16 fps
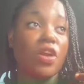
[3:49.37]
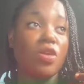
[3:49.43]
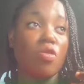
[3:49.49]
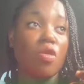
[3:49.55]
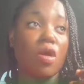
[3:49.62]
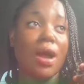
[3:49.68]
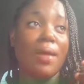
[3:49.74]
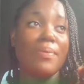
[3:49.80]

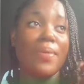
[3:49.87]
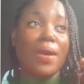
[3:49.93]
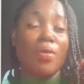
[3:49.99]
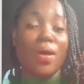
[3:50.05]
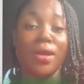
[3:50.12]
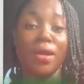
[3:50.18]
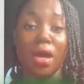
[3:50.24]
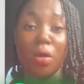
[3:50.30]
now because I
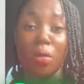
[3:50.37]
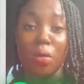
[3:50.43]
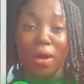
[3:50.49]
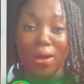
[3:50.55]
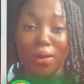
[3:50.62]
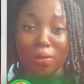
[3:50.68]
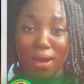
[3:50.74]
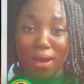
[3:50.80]
wonder
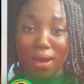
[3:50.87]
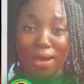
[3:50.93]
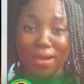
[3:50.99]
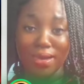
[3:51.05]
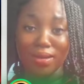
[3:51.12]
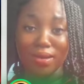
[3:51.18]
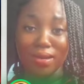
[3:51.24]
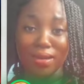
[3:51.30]
what go
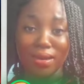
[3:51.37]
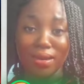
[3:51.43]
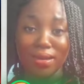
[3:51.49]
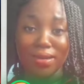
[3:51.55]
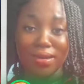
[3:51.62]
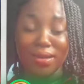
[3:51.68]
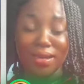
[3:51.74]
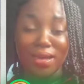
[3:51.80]
on.
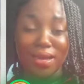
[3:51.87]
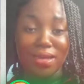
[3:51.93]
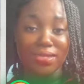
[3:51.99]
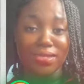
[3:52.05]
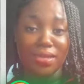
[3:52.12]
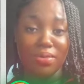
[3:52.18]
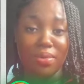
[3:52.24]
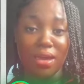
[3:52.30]
You see
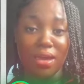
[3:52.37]
me?